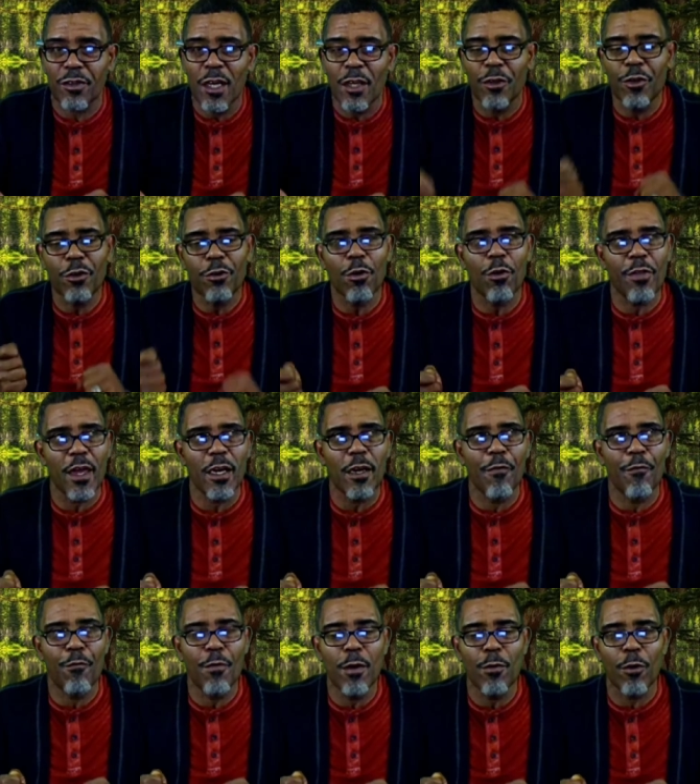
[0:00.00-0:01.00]
Do you know that
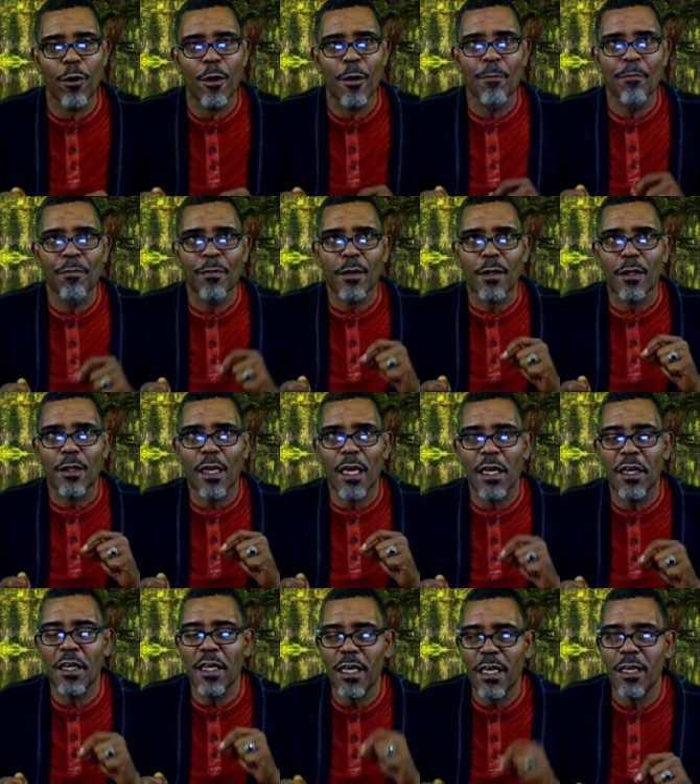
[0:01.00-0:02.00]
if we were
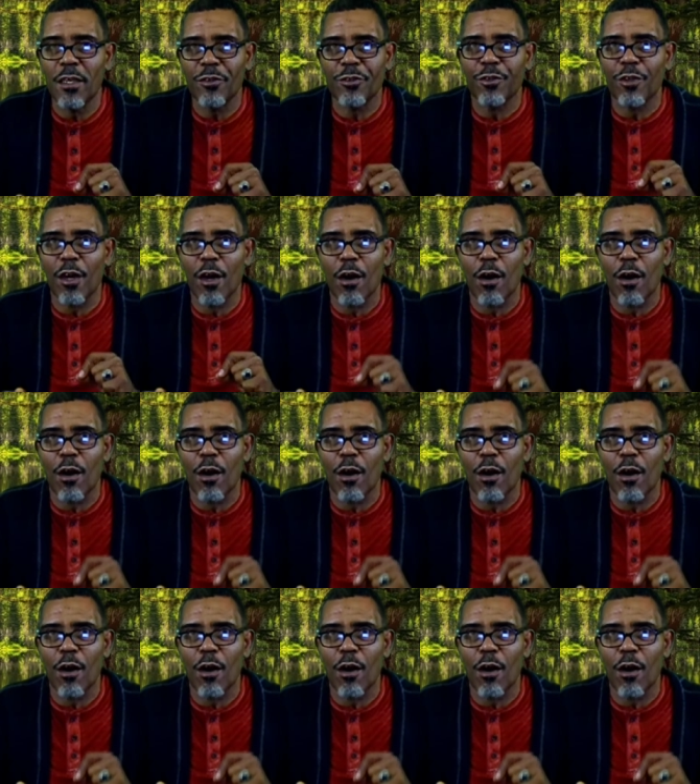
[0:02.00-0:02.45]
an inch